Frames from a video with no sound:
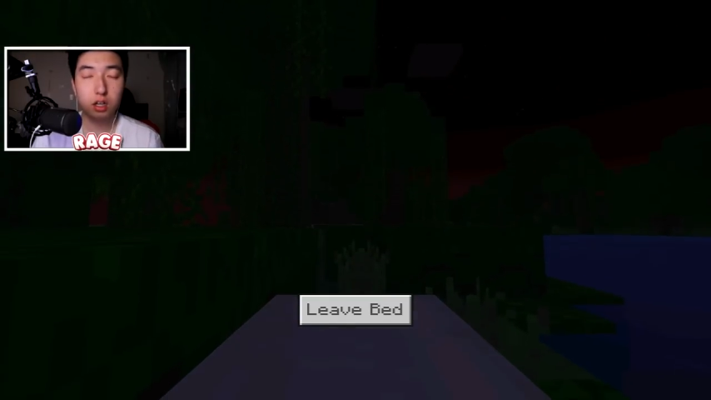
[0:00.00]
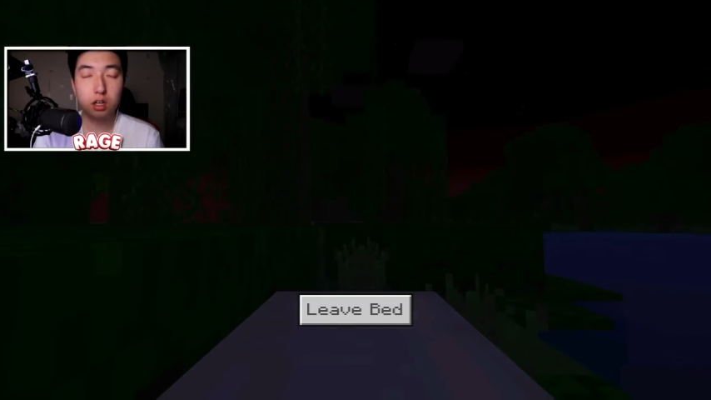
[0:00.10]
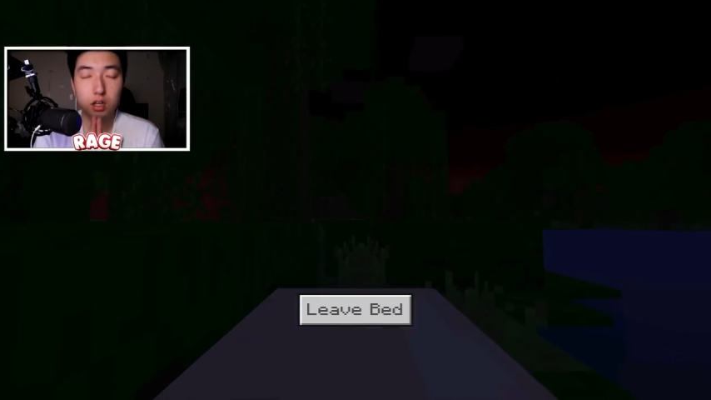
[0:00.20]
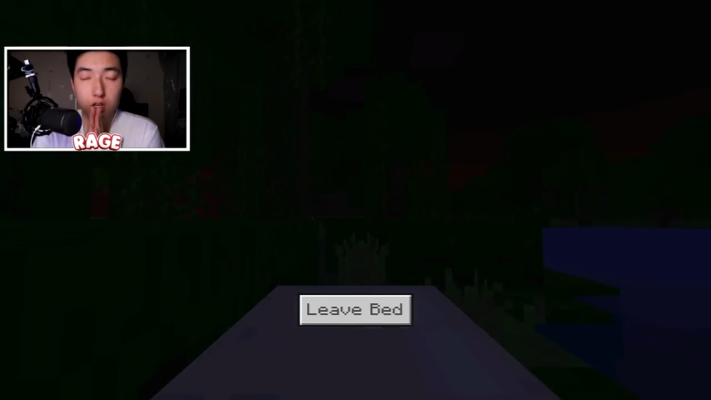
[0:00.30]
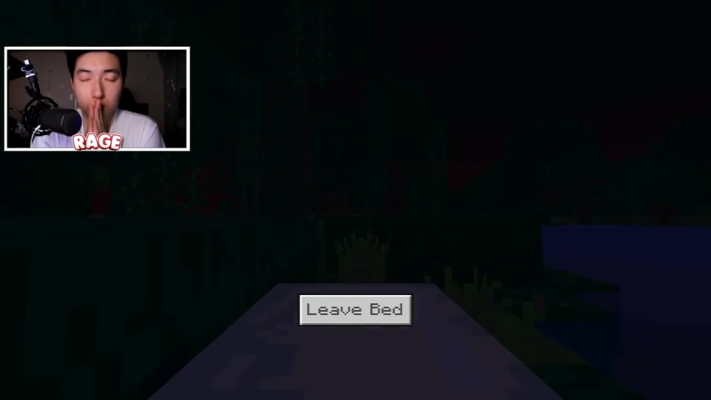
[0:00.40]

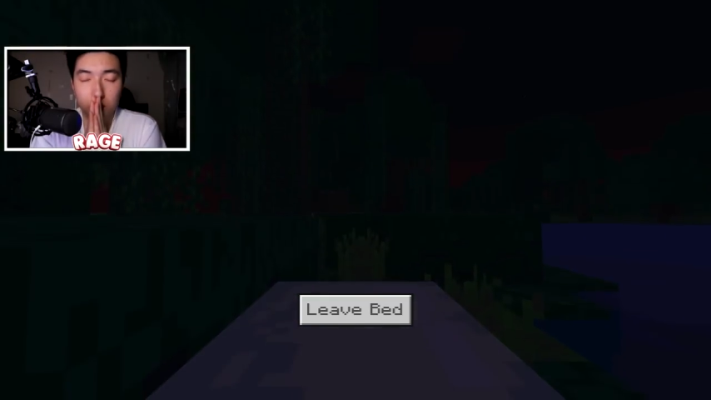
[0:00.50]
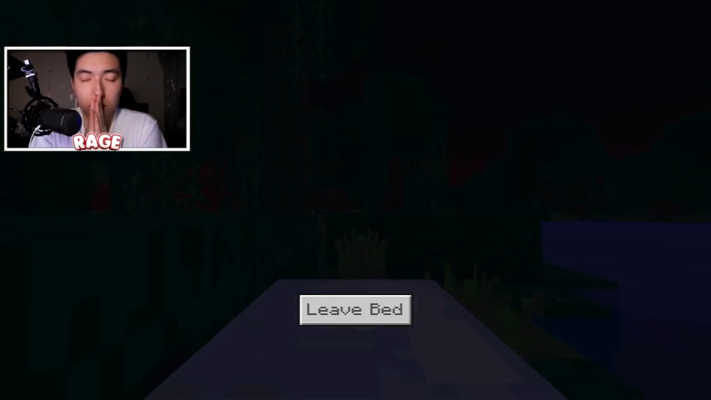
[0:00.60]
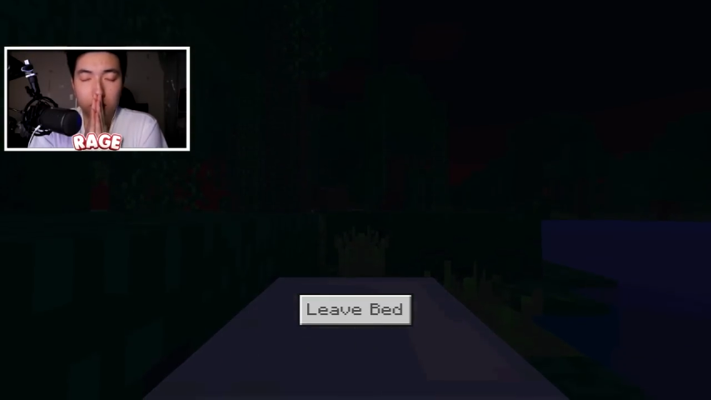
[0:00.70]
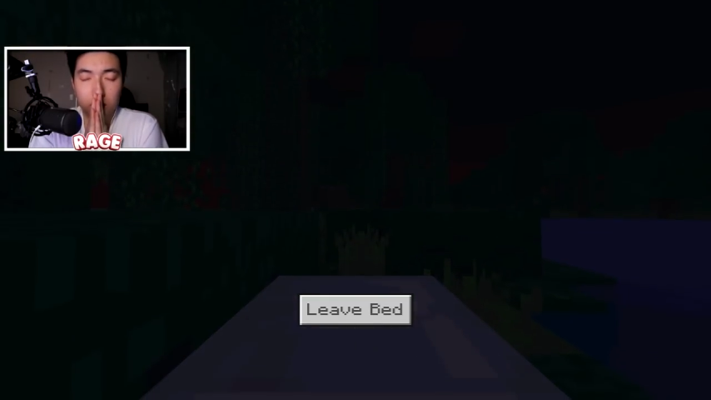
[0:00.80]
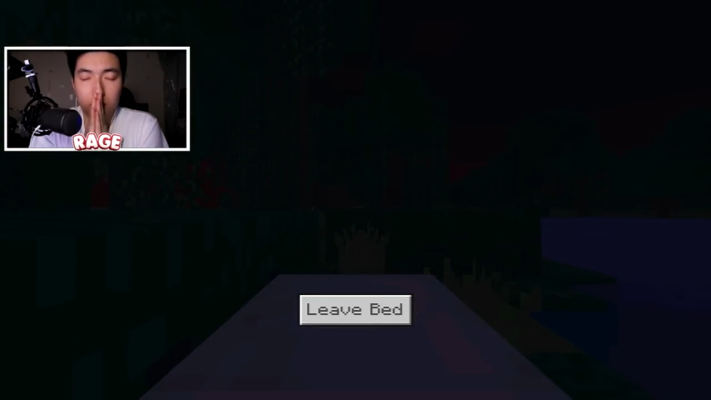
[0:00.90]

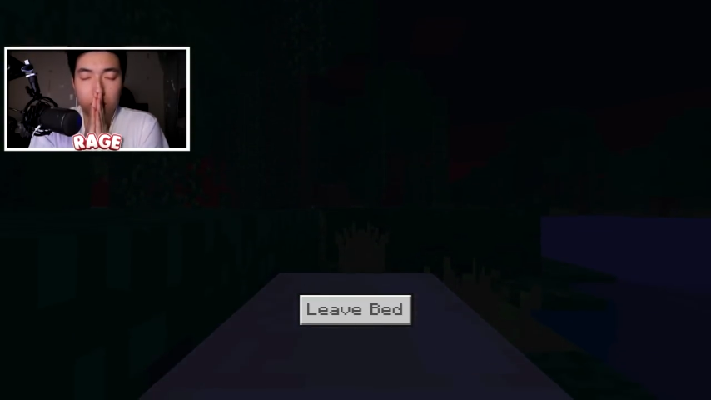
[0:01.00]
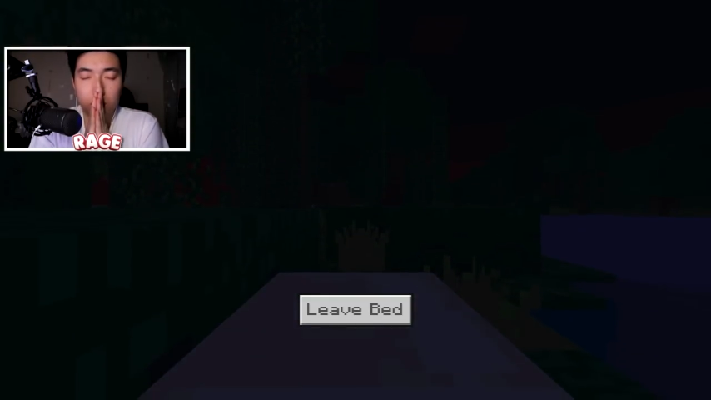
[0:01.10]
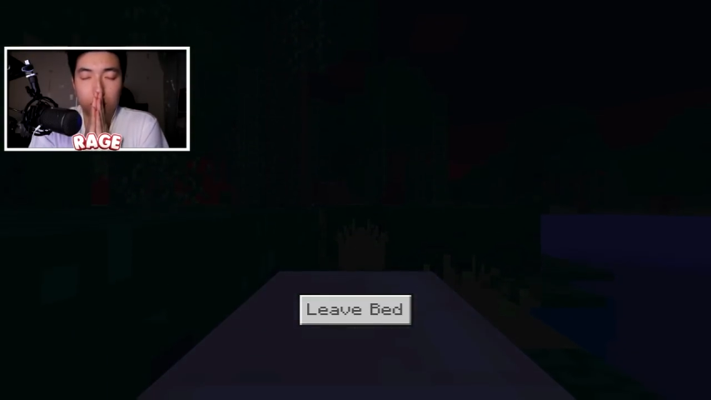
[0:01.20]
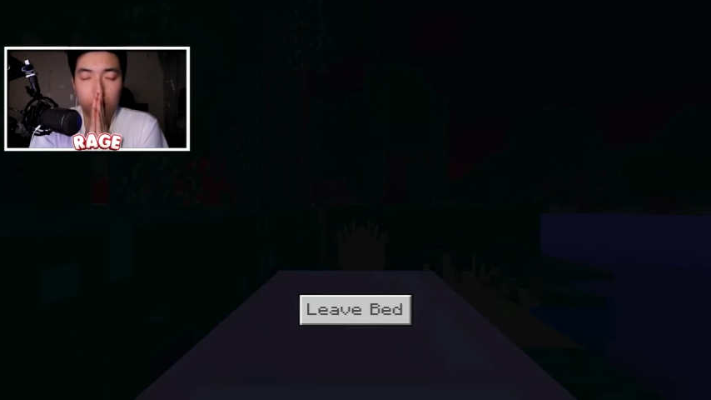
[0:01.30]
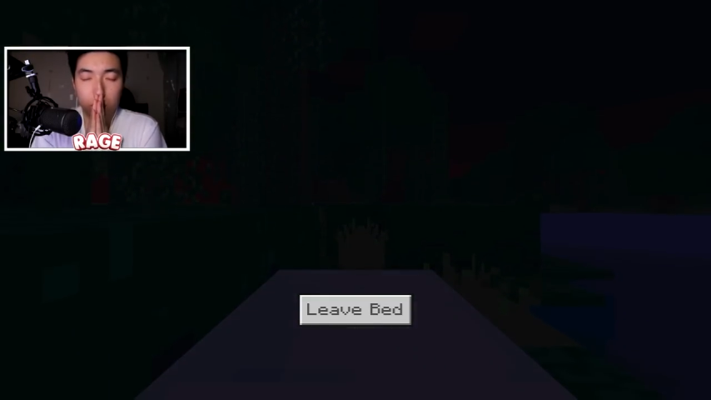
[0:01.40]

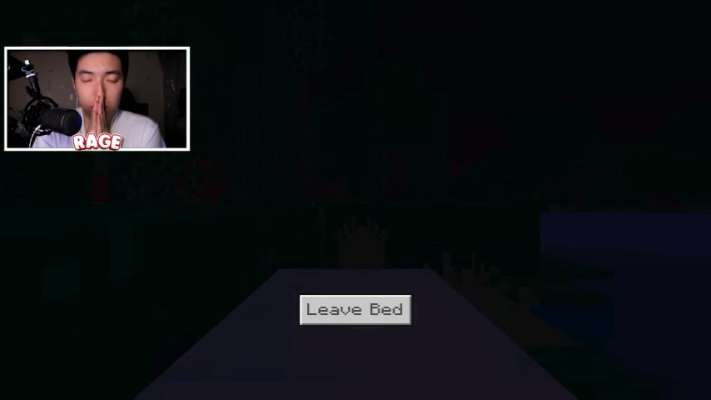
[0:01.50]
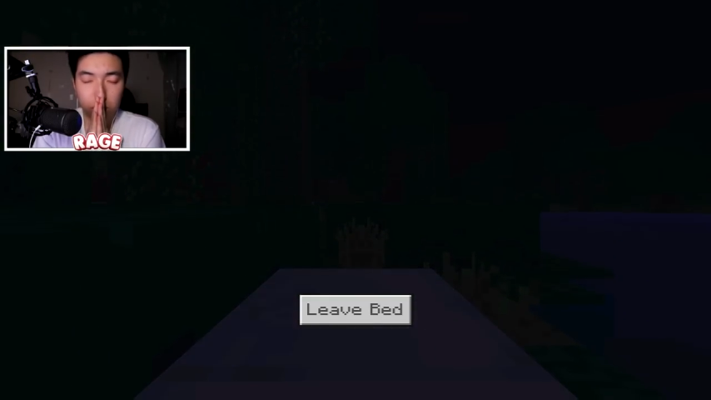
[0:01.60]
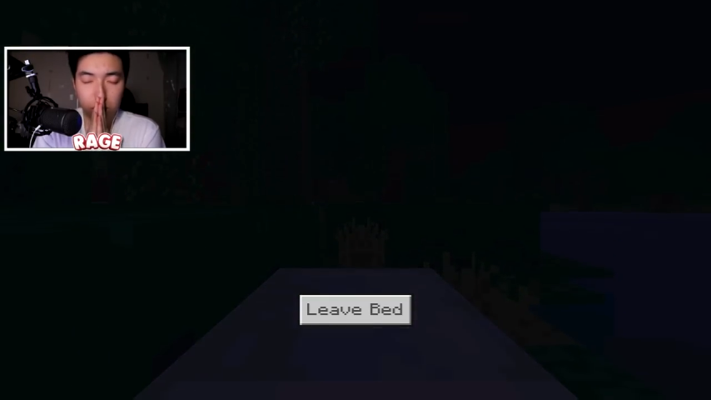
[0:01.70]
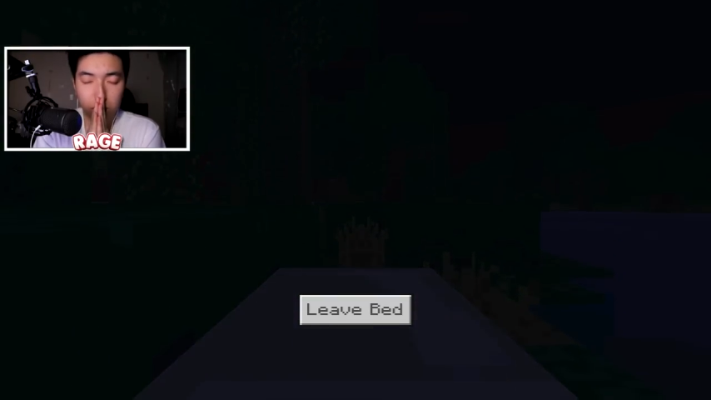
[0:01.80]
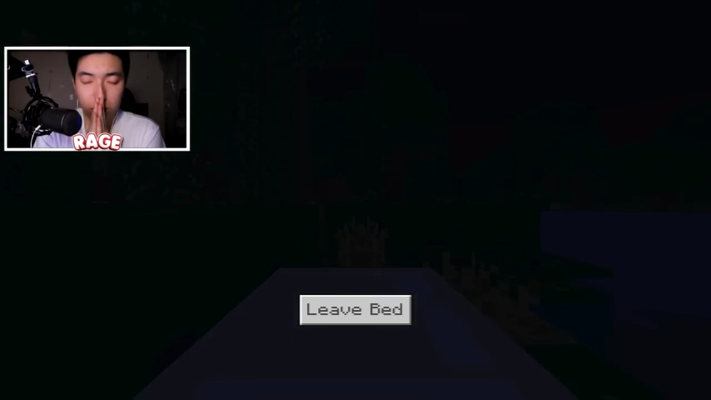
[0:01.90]

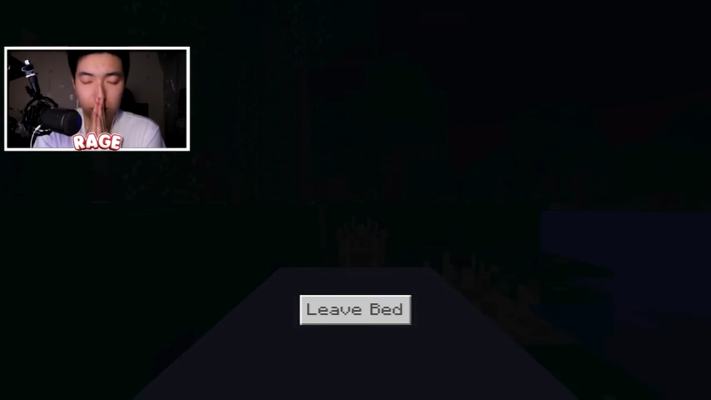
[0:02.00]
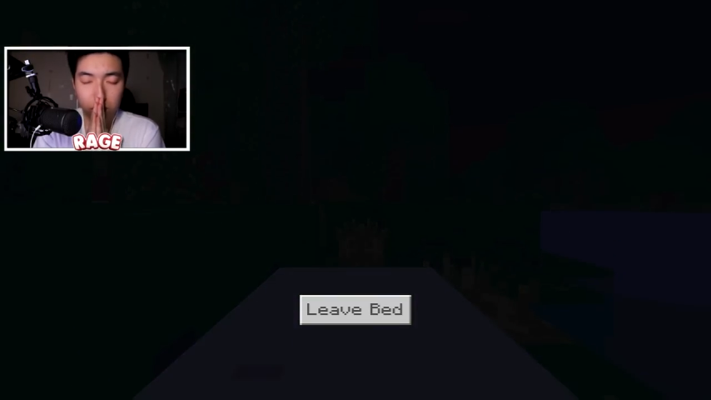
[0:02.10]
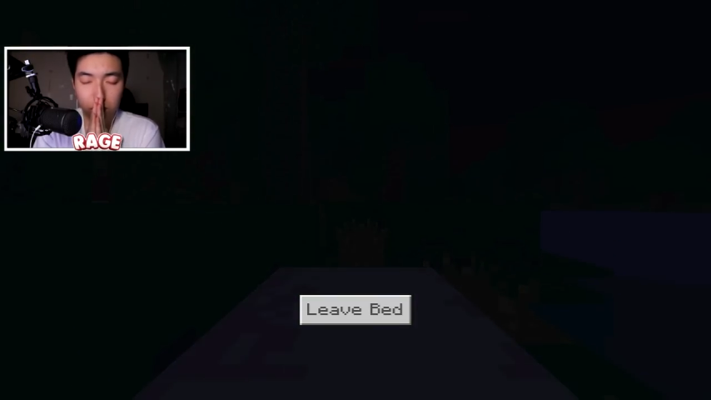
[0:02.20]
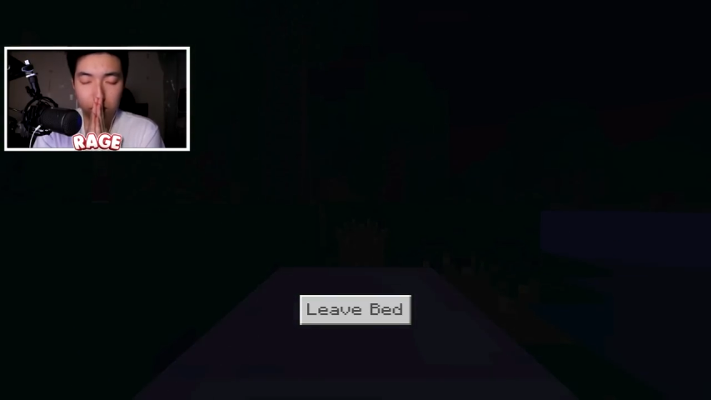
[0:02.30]
Nobody speaks.